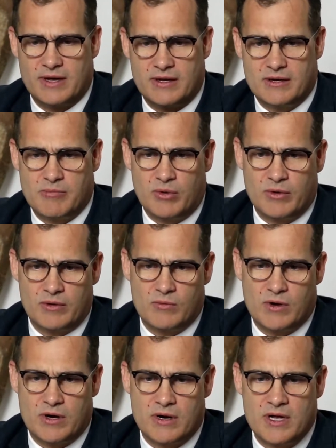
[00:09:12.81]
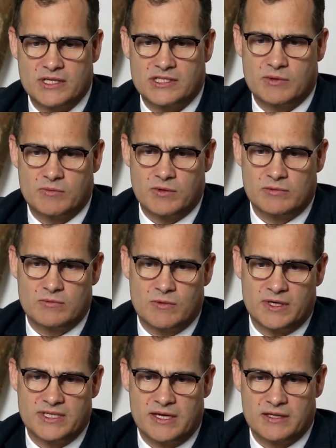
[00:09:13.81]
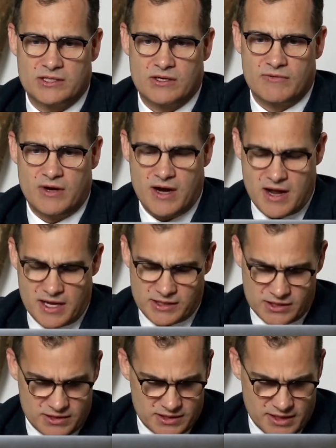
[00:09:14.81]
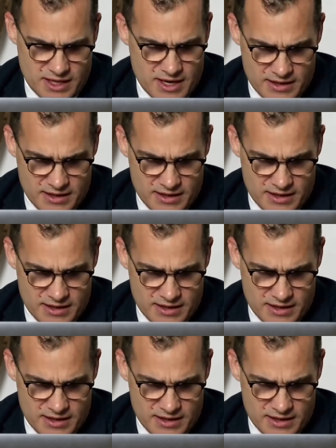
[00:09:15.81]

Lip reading: you know, a point where someone will want to take this off your hands because